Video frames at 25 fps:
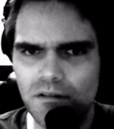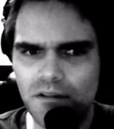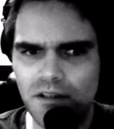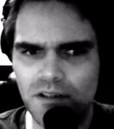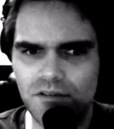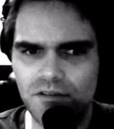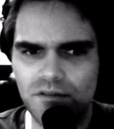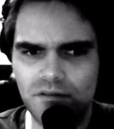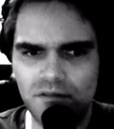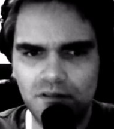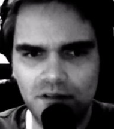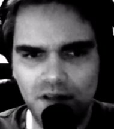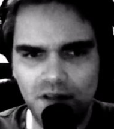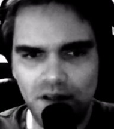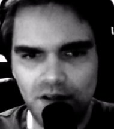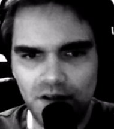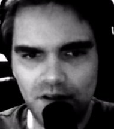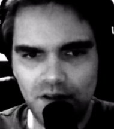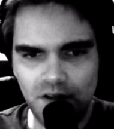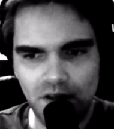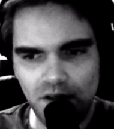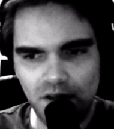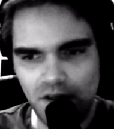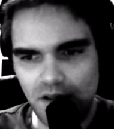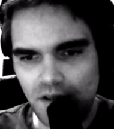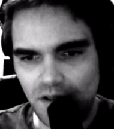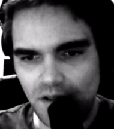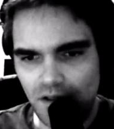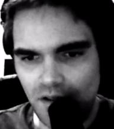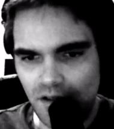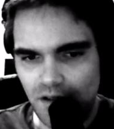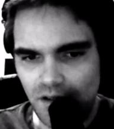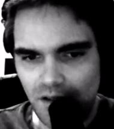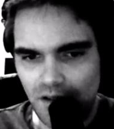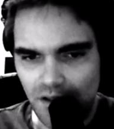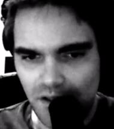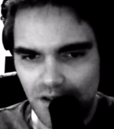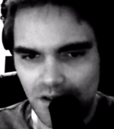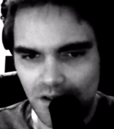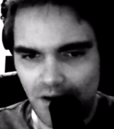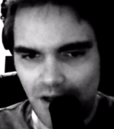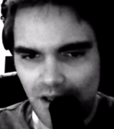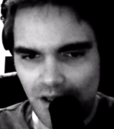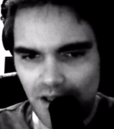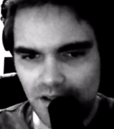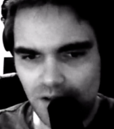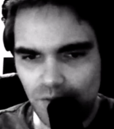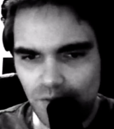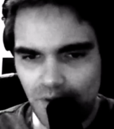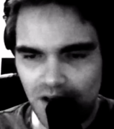Because I
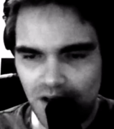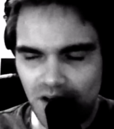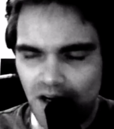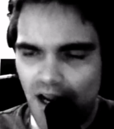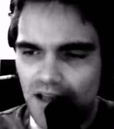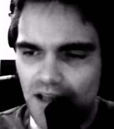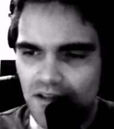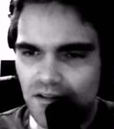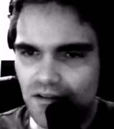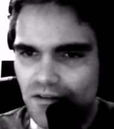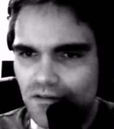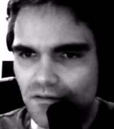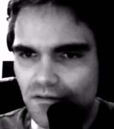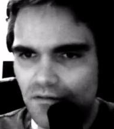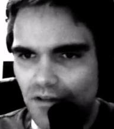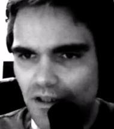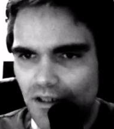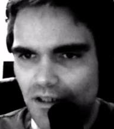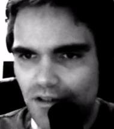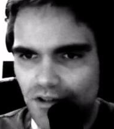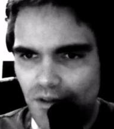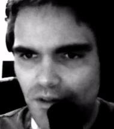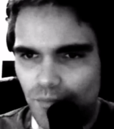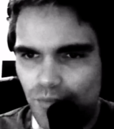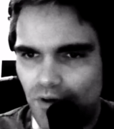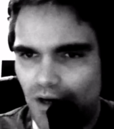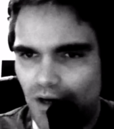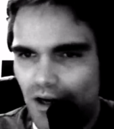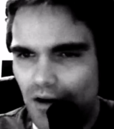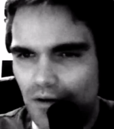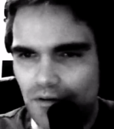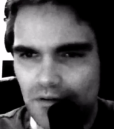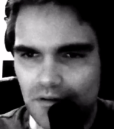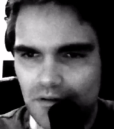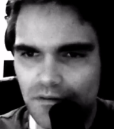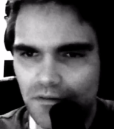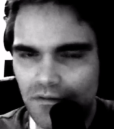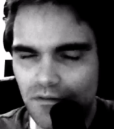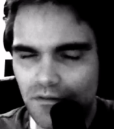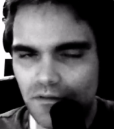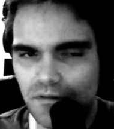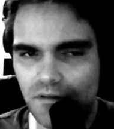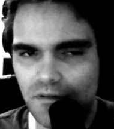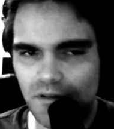like the way your guys like jump around.